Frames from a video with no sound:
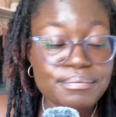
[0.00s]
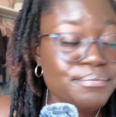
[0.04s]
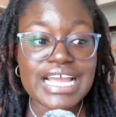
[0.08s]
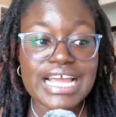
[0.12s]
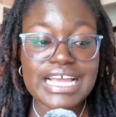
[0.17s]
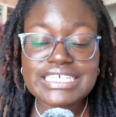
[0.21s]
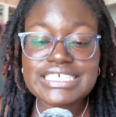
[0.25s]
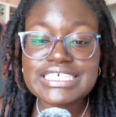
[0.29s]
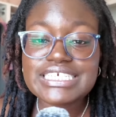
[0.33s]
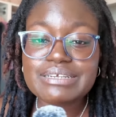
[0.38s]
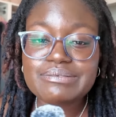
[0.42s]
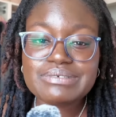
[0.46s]

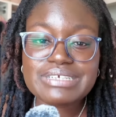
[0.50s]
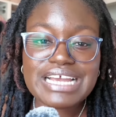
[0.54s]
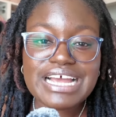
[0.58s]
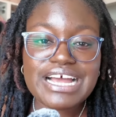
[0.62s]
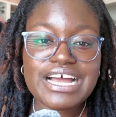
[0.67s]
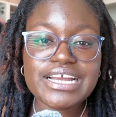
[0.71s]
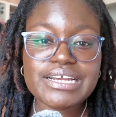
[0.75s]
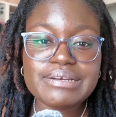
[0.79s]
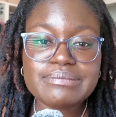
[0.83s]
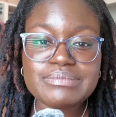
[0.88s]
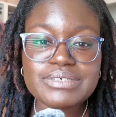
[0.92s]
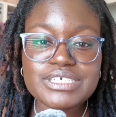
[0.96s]
Yes,
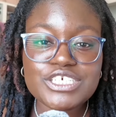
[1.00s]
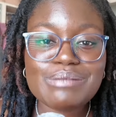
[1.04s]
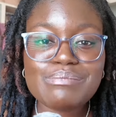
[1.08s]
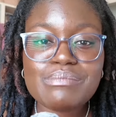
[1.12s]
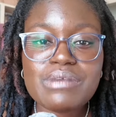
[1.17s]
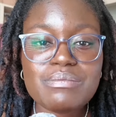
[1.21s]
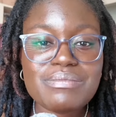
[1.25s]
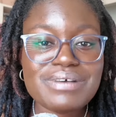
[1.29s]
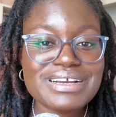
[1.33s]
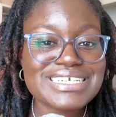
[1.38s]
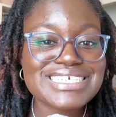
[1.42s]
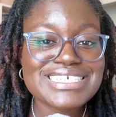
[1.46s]
sometimes when I'm
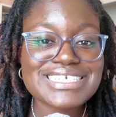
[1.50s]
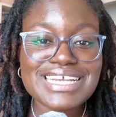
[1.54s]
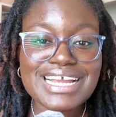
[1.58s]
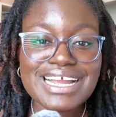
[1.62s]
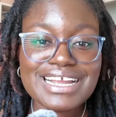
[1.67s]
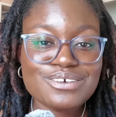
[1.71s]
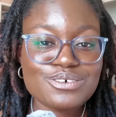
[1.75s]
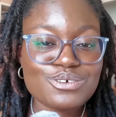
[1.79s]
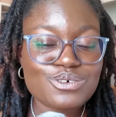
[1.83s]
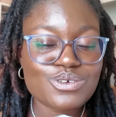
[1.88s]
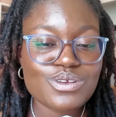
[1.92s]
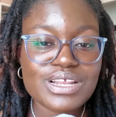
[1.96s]
on my
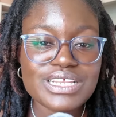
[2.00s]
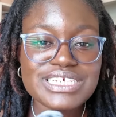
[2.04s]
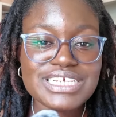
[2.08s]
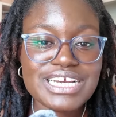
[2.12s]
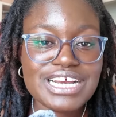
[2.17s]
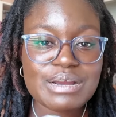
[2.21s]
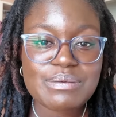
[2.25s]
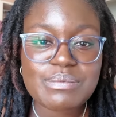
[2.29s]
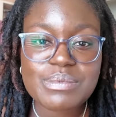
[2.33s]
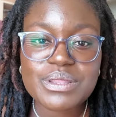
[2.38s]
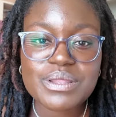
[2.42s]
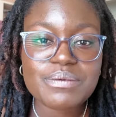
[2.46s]
cycle, the
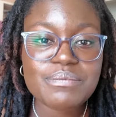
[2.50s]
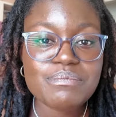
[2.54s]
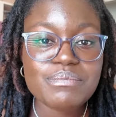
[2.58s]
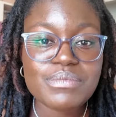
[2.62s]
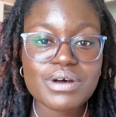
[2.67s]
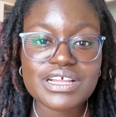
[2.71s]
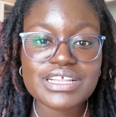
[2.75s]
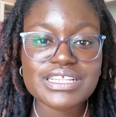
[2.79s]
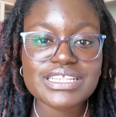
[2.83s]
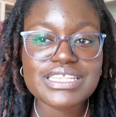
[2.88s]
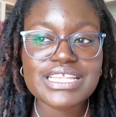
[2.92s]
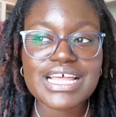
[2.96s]
time of the
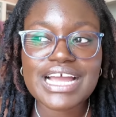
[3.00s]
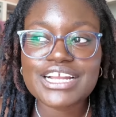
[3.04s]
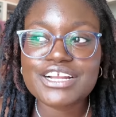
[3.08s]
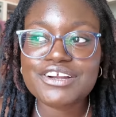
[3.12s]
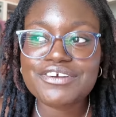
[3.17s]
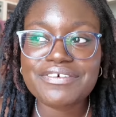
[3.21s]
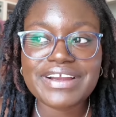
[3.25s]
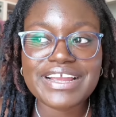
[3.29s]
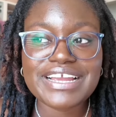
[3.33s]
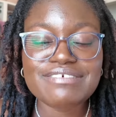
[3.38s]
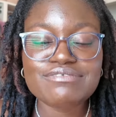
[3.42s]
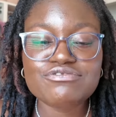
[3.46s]
month, I
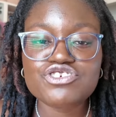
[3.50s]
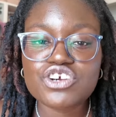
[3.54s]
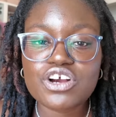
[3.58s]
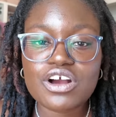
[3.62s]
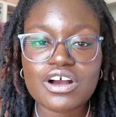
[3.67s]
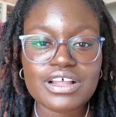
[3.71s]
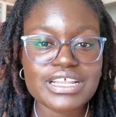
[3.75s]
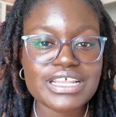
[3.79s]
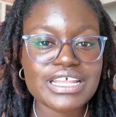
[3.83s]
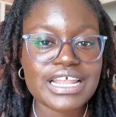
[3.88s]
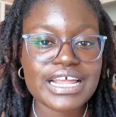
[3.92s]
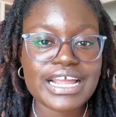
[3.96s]
crave
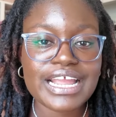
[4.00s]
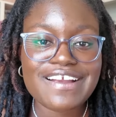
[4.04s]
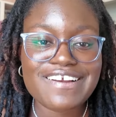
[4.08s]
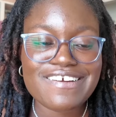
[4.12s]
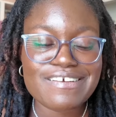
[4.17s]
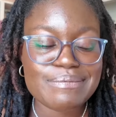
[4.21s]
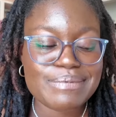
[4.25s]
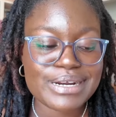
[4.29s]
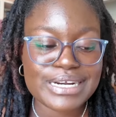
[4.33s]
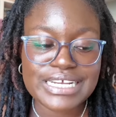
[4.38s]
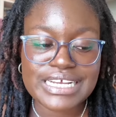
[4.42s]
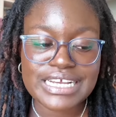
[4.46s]
chocolate like
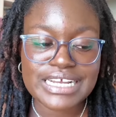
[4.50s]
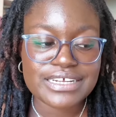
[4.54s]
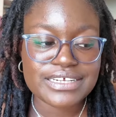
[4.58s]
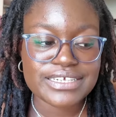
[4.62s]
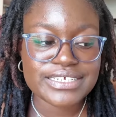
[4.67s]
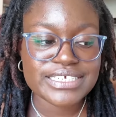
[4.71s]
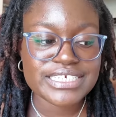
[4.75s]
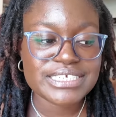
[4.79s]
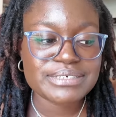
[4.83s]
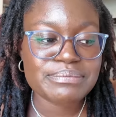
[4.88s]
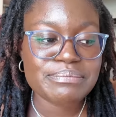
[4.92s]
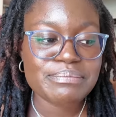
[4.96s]
everybody
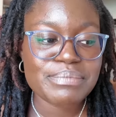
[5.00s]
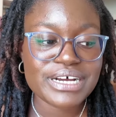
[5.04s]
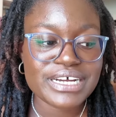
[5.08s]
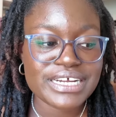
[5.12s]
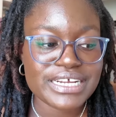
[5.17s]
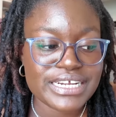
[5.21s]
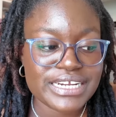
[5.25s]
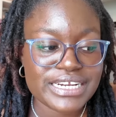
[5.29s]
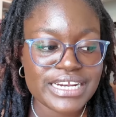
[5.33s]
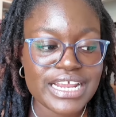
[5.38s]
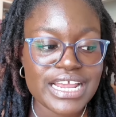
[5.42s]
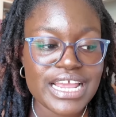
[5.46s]
else,
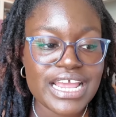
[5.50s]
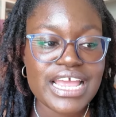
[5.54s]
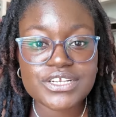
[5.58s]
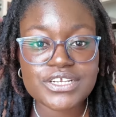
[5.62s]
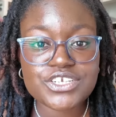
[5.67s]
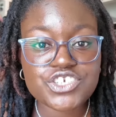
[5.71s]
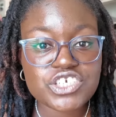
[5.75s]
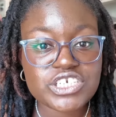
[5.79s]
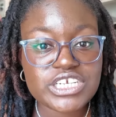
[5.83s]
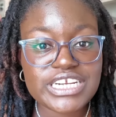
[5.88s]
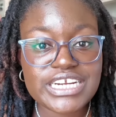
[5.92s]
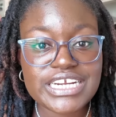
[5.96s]
but
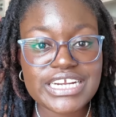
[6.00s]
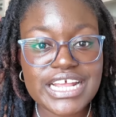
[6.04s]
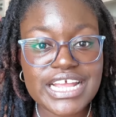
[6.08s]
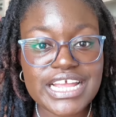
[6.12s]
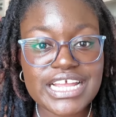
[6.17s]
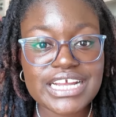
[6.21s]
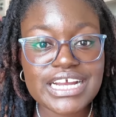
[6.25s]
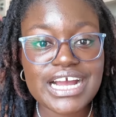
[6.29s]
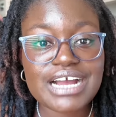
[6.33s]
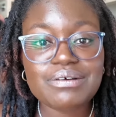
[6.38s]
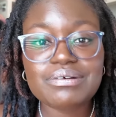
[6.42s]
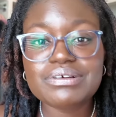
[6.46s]
binge
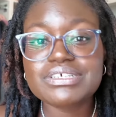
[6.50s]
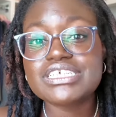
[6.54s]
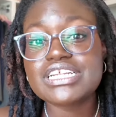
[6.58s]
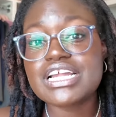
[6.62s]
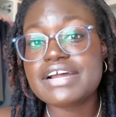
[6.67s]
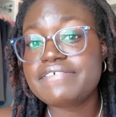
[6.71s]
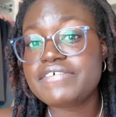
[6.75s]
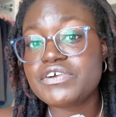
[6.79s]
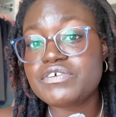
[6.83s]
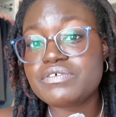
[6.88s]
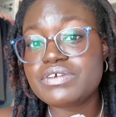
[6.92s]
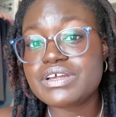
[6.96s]
eating, I was
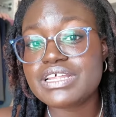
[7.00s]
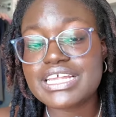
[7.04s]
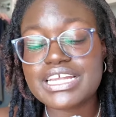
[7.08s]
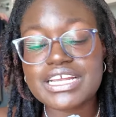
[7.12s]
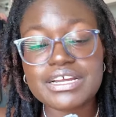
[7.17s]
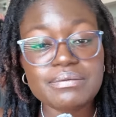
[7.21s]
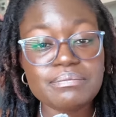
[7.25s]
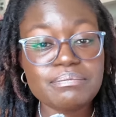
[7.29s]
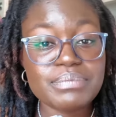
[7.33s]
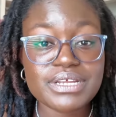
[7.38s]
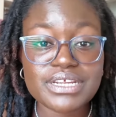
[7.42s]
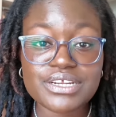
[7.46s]
never really
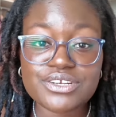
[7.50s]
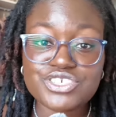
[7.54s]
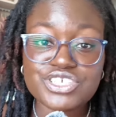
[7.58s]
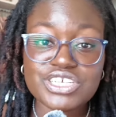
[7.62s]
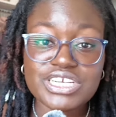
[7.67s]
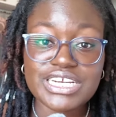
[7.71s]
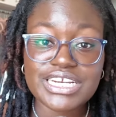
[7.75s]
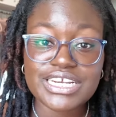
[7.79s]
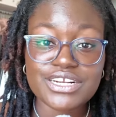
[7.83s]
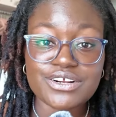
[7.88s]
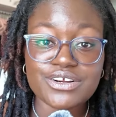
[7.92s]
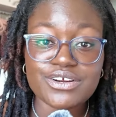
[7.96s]
a binge
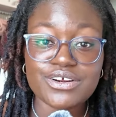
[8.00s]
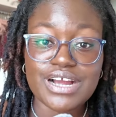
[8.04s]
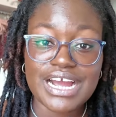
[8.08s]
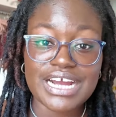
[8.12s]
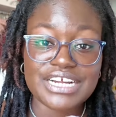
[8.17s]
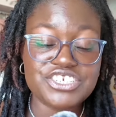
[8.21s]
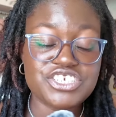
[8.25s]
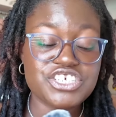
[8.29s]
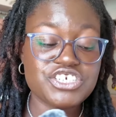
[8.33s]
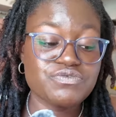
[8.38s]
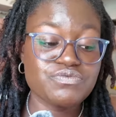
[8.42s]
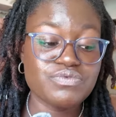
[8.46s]
eater.
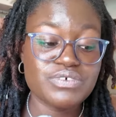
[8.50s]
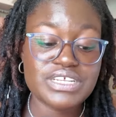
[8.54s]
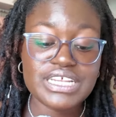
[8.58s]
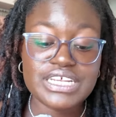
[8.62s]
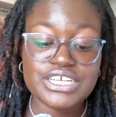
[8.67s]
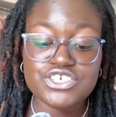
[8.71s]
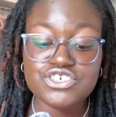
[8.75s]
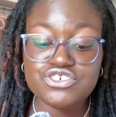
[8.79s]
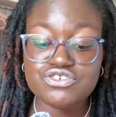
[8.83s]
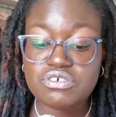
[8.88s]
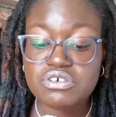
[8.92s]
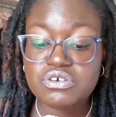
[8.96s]
I just really
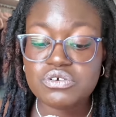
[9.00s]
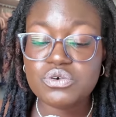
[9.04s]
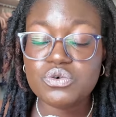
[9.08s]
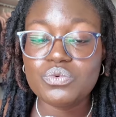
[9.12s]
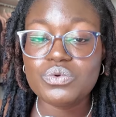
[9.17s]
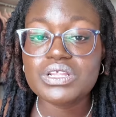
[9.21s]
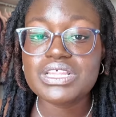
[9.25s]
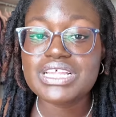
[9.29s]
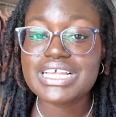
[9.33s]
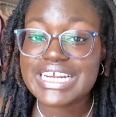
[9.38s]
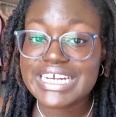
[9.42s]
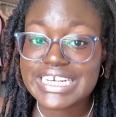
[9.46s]
struggle
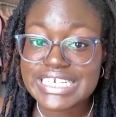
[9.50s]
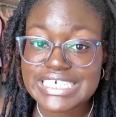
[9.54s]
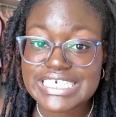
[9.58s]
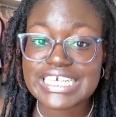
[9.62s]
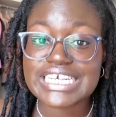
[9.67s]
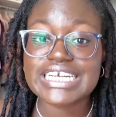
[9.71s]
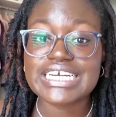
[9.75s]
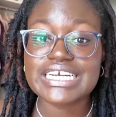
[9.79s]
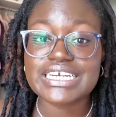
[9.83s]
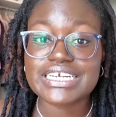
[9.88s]
with eating.